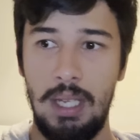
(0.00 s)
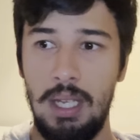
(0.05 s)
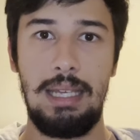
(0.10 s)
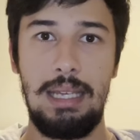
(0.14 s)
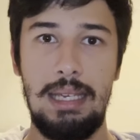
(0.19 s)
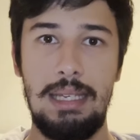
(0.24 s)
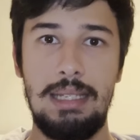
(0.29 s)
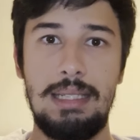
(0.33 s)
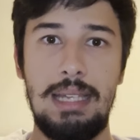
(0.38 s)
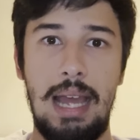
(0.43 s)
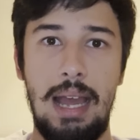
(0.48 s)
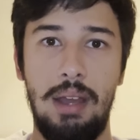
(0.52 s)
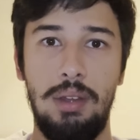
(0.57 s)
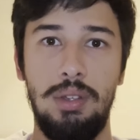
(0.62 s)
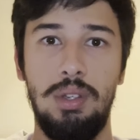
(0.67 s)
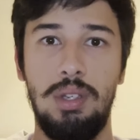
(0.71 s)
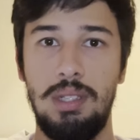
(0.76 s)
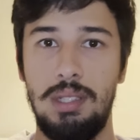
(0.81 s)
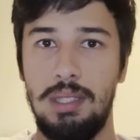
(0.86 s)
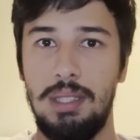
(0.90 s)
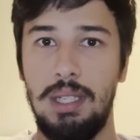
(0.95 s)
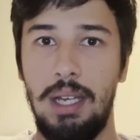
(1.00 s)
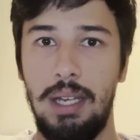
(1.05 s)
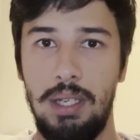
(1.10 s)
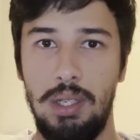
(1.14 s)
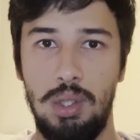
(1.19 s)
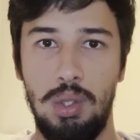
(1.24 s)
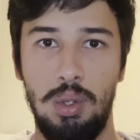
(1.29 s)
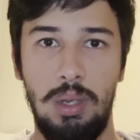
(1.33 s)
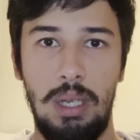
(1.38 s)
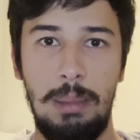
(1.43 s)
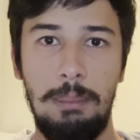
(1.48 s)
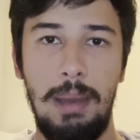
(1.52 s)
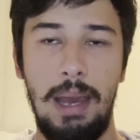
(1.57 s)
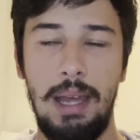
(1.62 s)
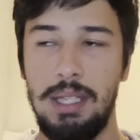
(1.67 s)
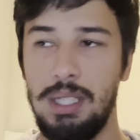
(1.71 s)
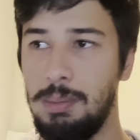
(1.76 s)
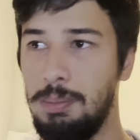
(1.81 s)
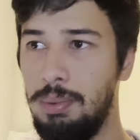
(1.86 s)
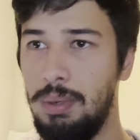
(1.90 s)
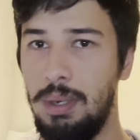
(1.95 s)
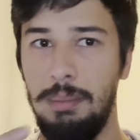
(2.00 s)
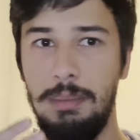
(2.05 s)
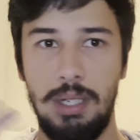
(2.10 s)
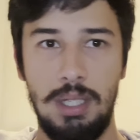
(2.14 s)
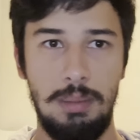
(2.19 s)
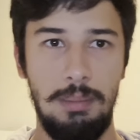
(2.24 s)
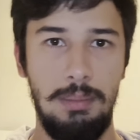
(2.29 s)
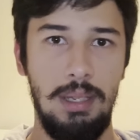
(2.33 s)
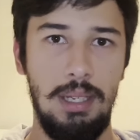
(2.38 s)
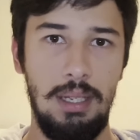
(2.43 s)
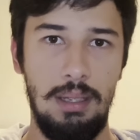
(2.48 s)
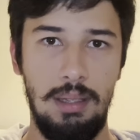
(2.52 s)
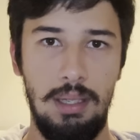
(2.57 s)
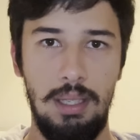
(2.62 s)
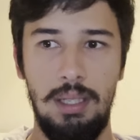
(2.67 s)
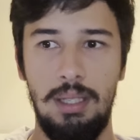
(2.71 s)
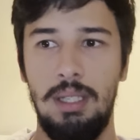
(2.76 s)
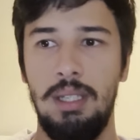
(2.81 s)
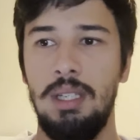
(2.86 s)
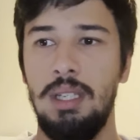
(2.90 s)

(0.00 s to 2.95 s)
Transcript: here's how you can start enjoying maths pretty much immediately.